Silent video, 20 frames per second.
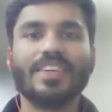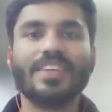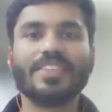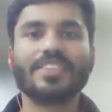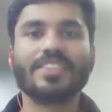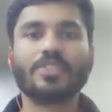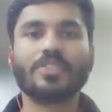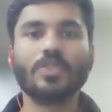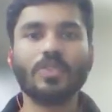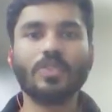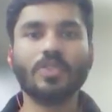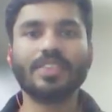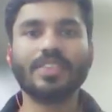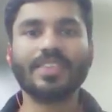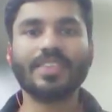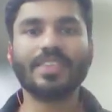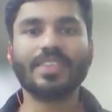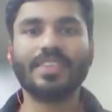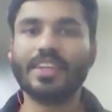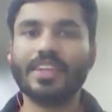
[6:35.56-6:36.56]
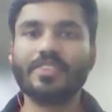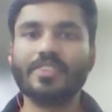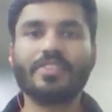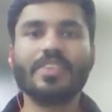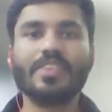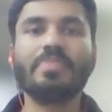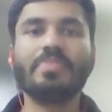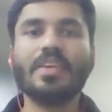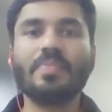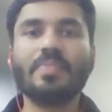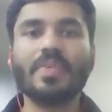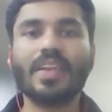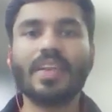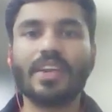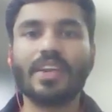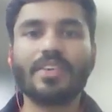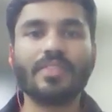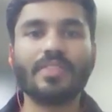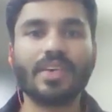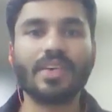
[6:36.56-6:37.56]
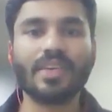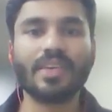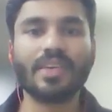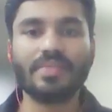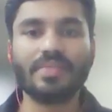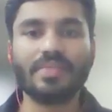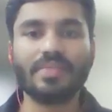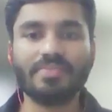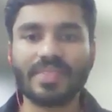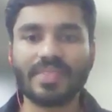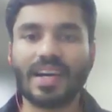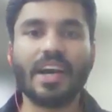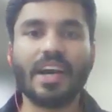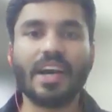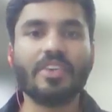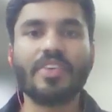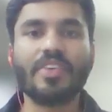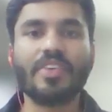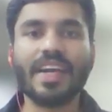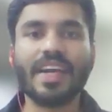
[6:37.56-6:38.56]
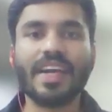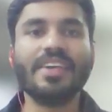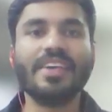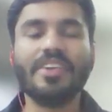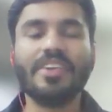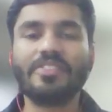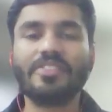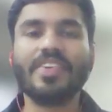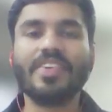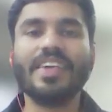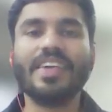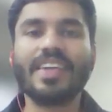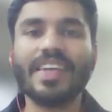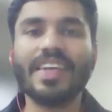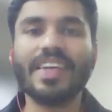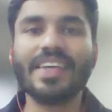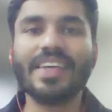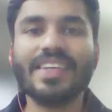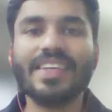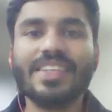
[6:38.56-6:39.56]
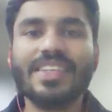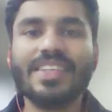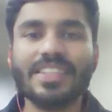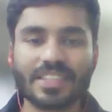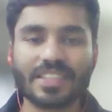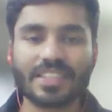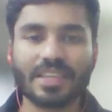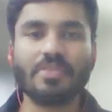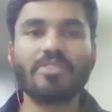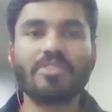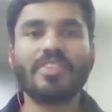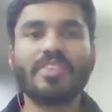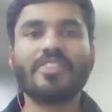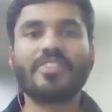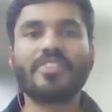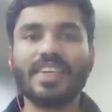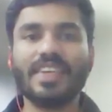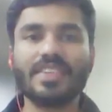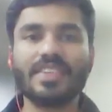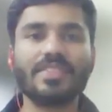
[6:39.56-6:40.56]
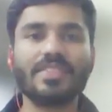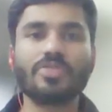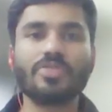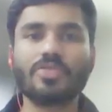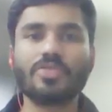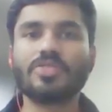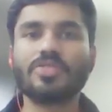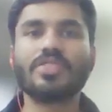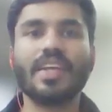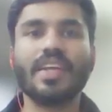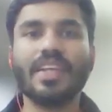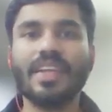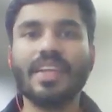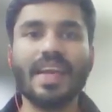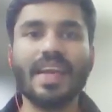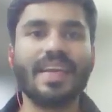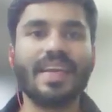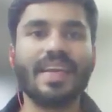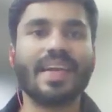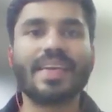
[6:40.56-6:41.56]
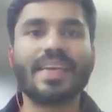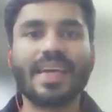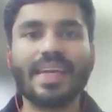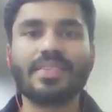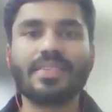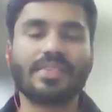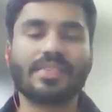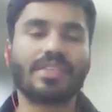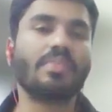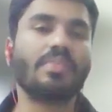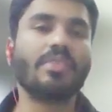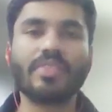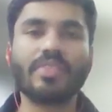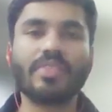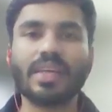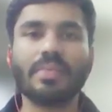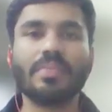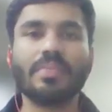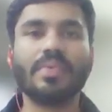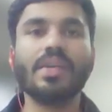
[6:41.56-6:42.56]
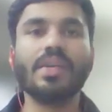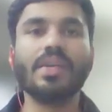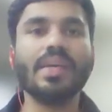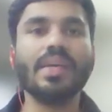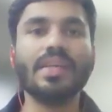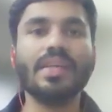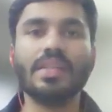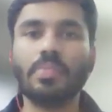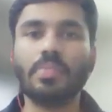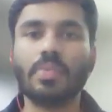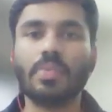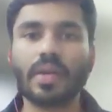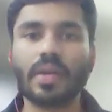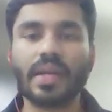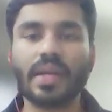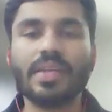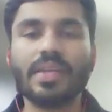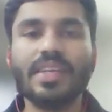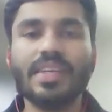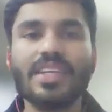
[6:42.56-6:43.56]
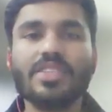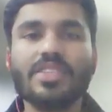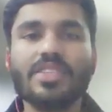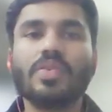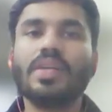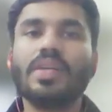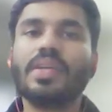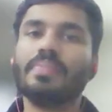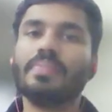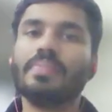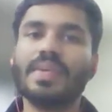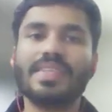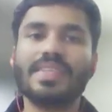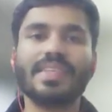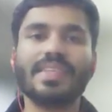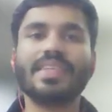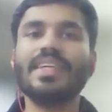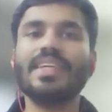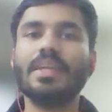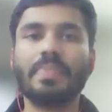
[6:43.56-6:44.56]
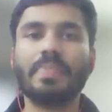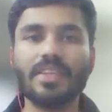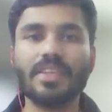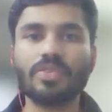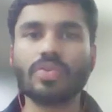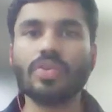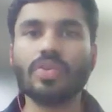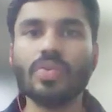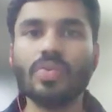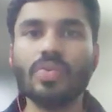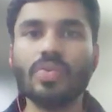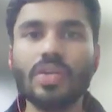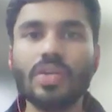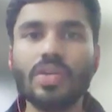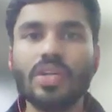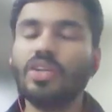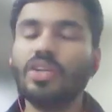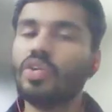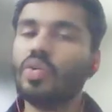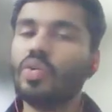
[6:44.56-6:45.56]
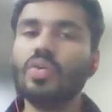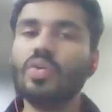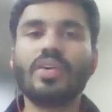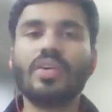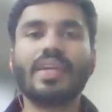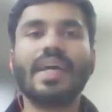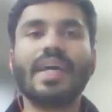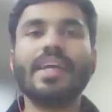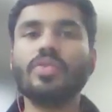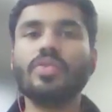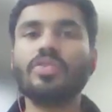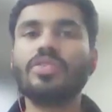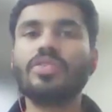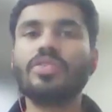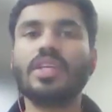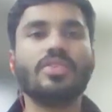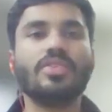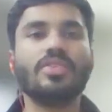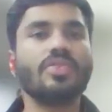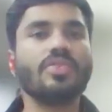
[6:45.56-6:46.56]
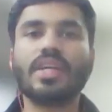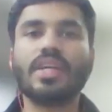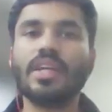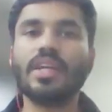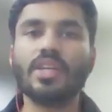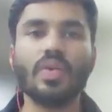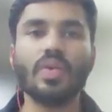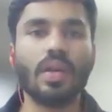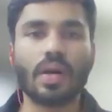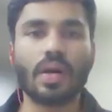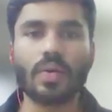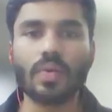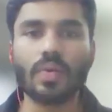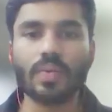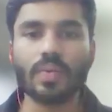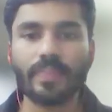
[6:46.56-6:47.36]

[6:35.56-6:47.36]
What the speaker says: So different people are hardwired differently. Some of my friends used to study late at night, some of them early in the morning. So it basically depends on you. Don't try to change your schedule now.